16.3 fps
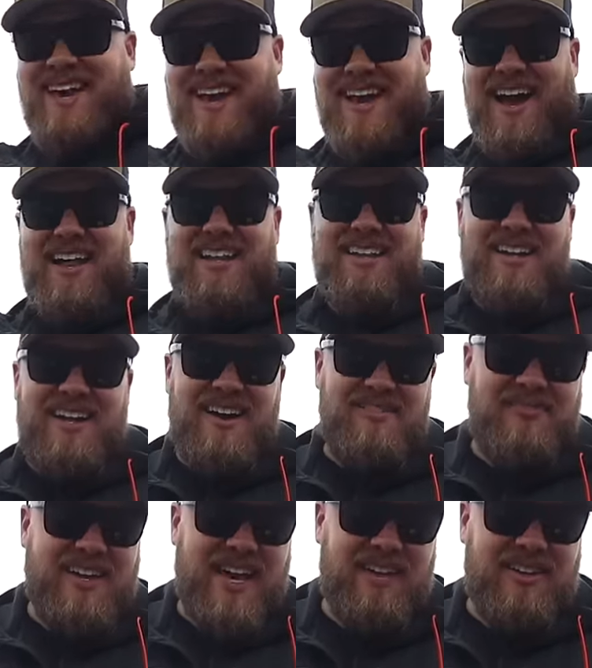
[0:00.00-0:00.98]
I
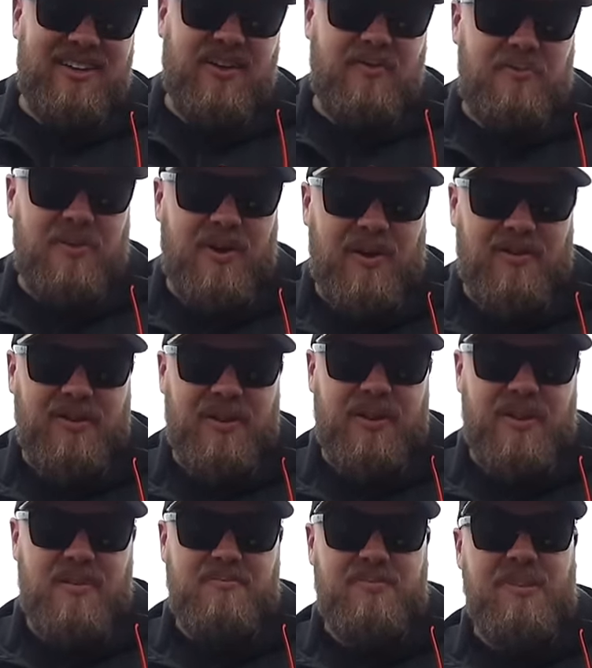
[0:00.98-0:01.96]
love that little
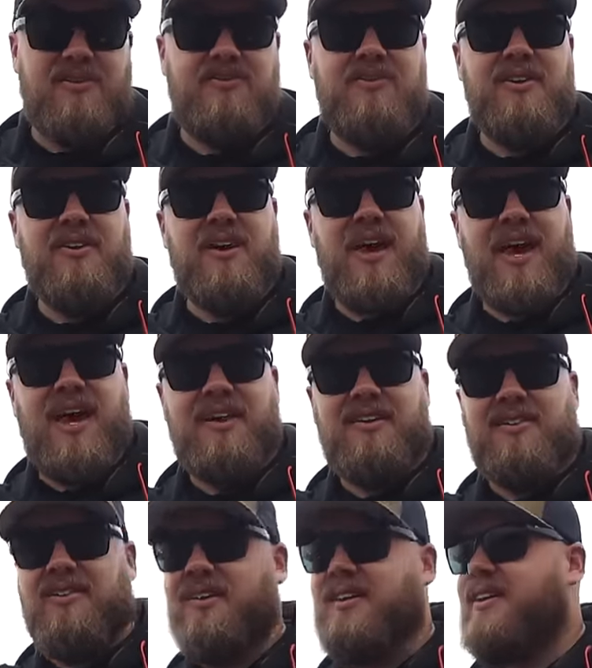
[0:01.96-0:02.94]
bulkier, beefier
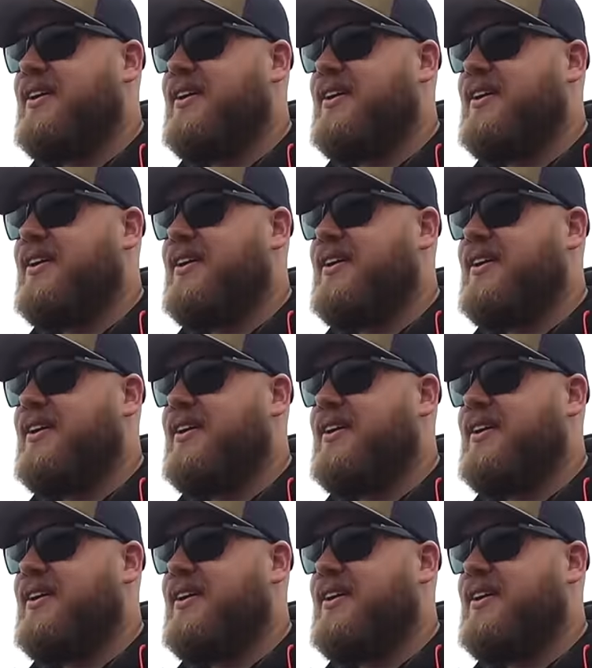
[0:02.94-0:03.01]
handle.